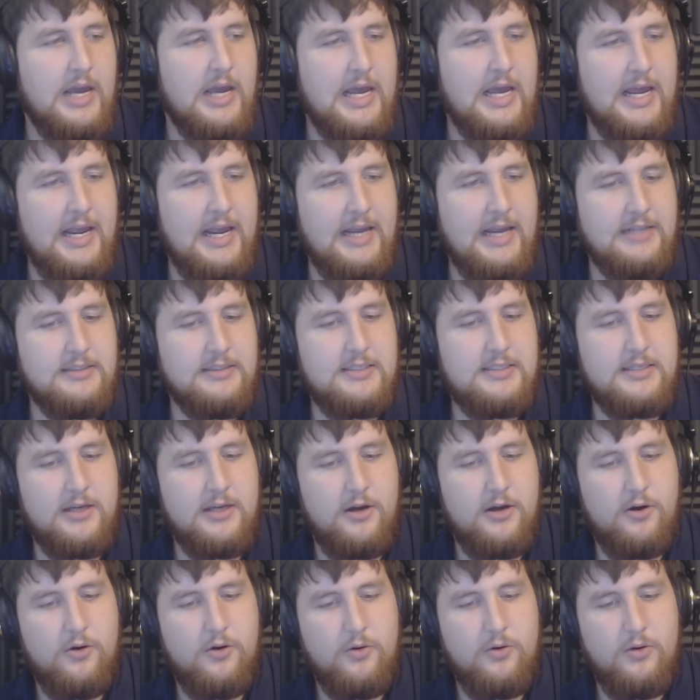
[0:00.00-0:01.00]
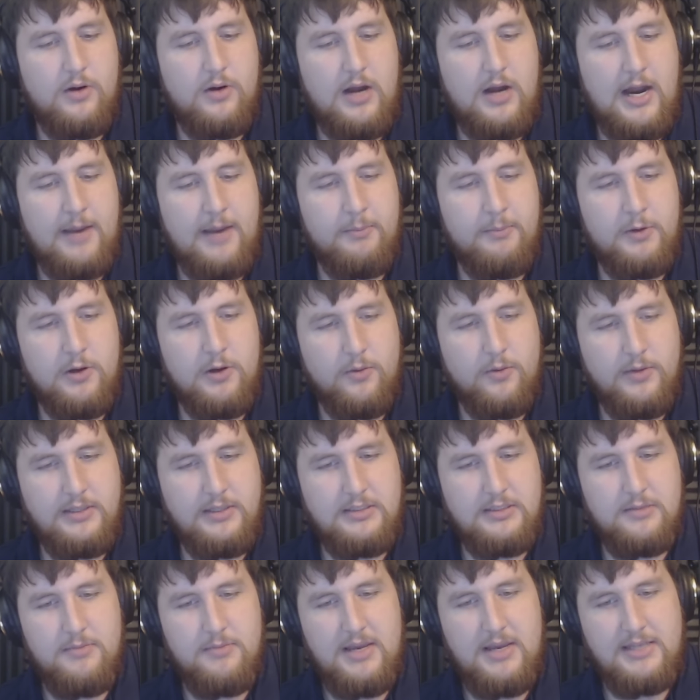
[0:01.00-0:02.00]
And so I'm going
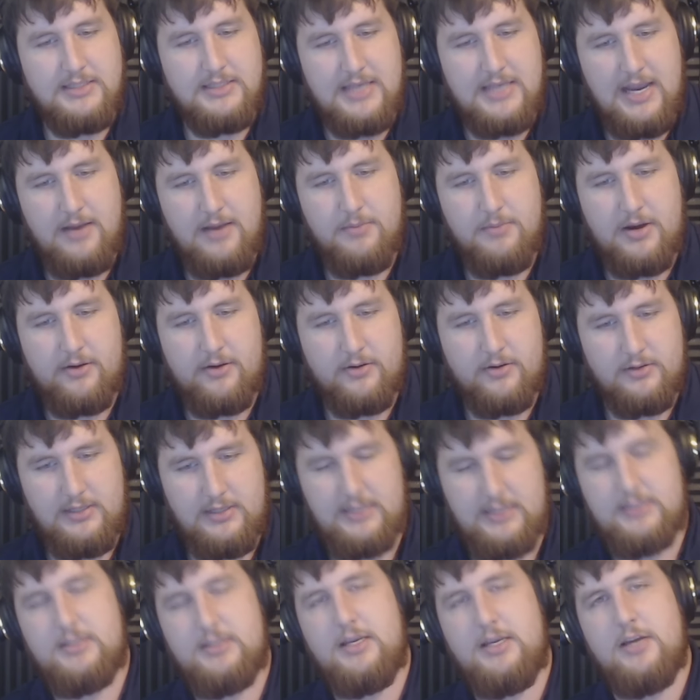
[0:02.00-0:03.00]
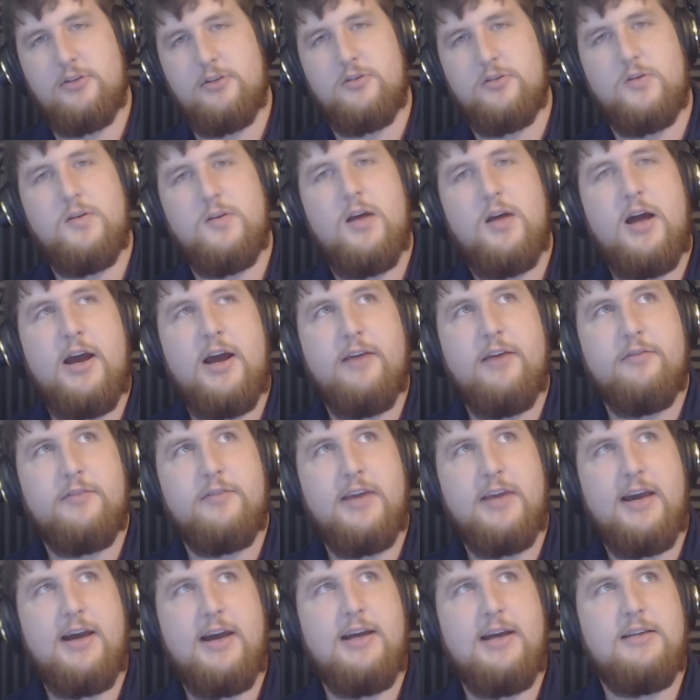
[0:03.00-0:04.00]
to maintain my release schedule. I've
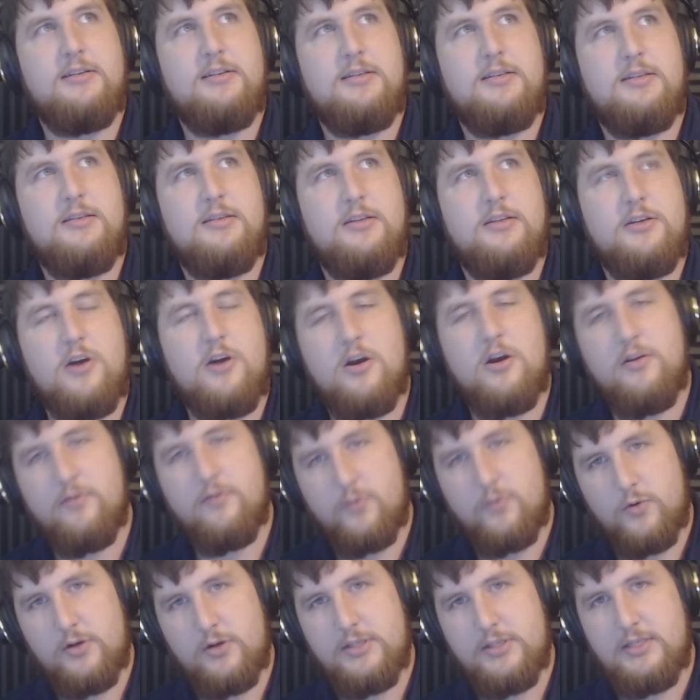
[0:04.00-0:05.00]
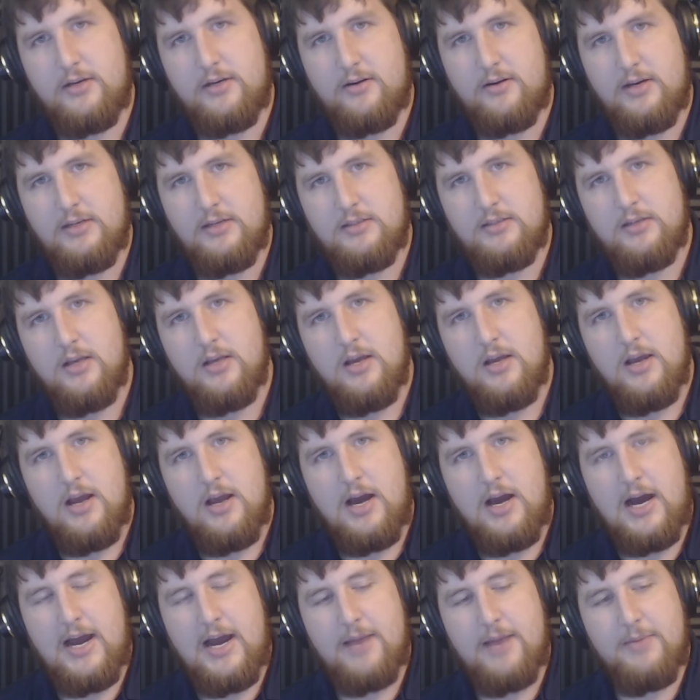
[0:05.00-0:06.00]
got the Dawn of War series.
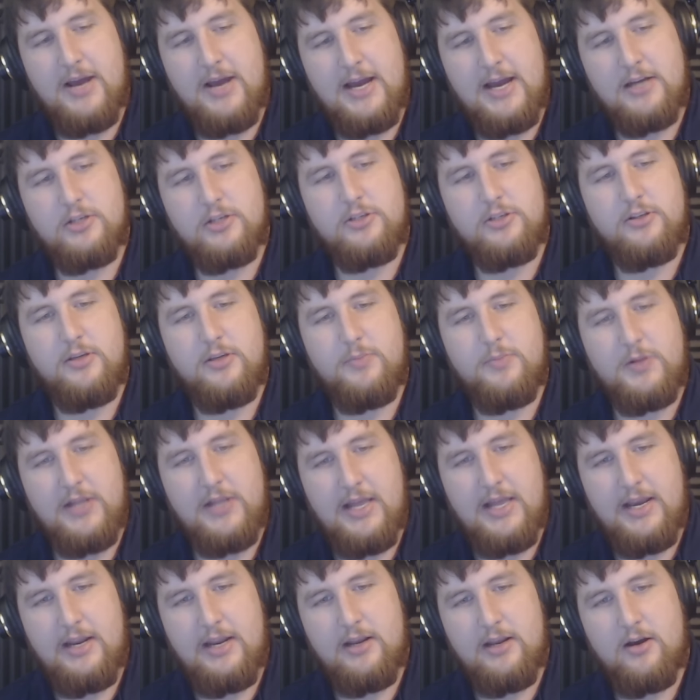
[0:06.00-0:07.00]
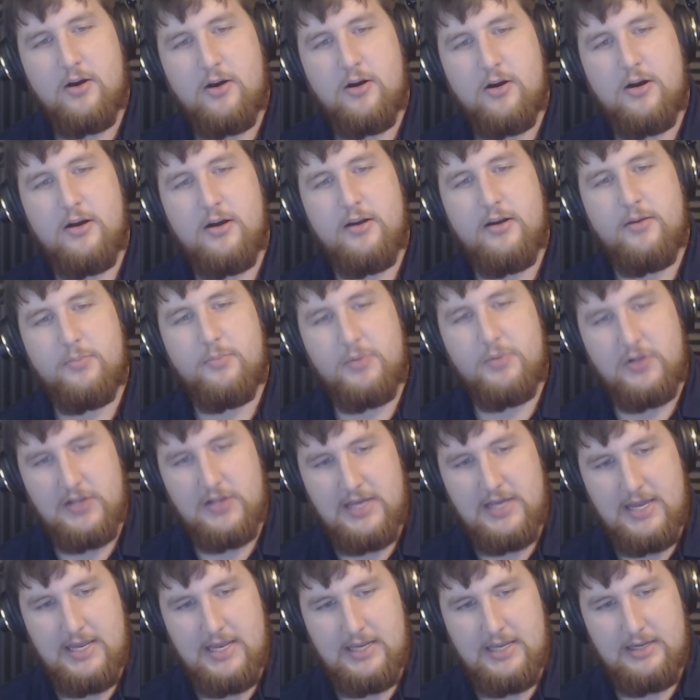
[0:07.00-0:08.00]
I'm actually planning on
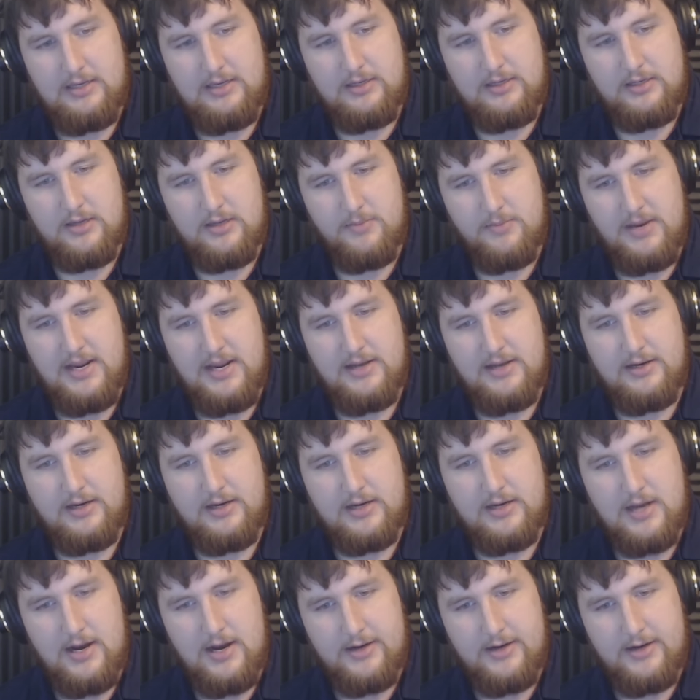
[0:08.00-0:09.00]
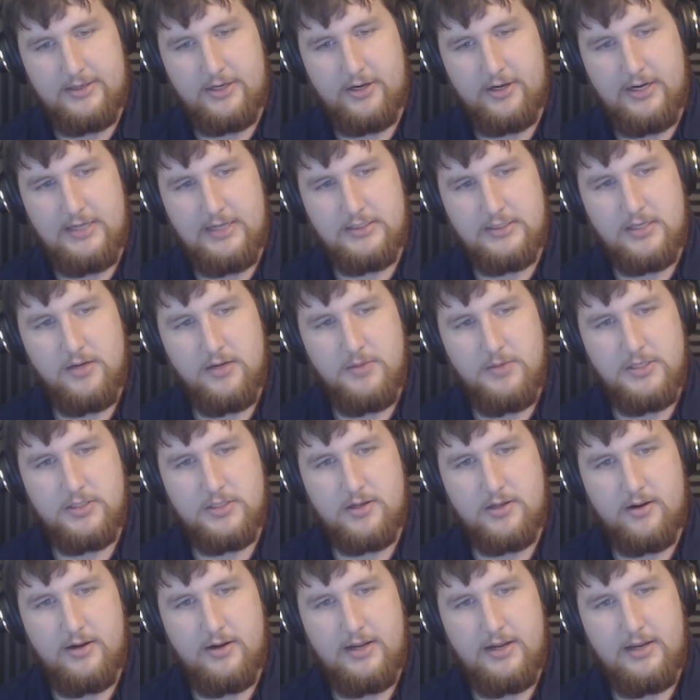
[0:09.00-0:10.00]
playing Command and Conquer. It's going to be
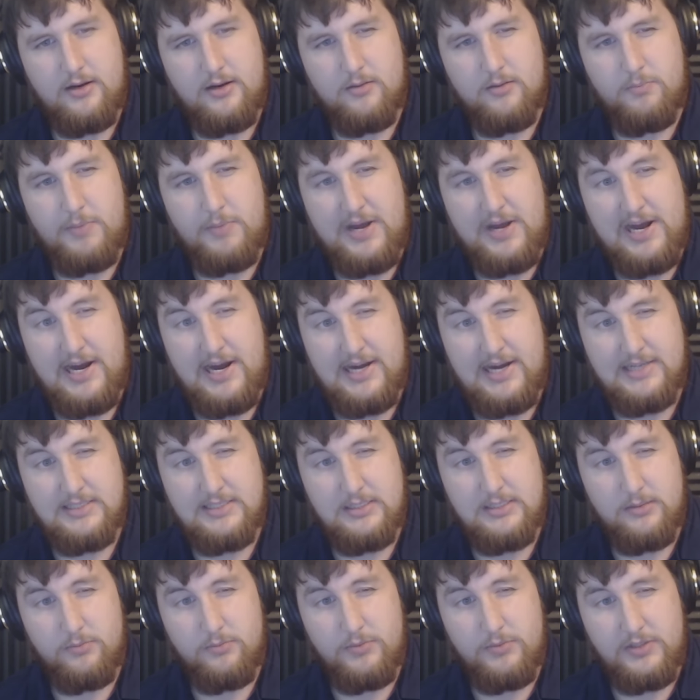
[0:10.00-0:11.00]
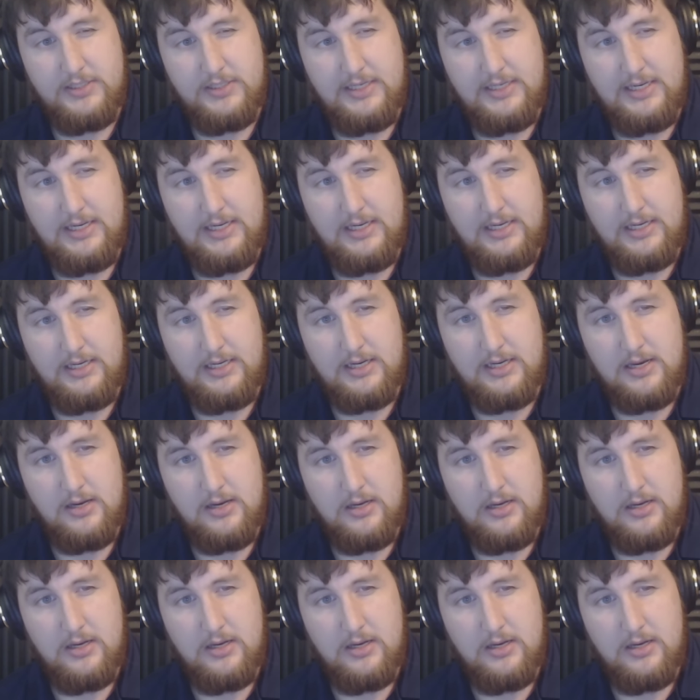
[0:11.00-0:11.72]
starting possibly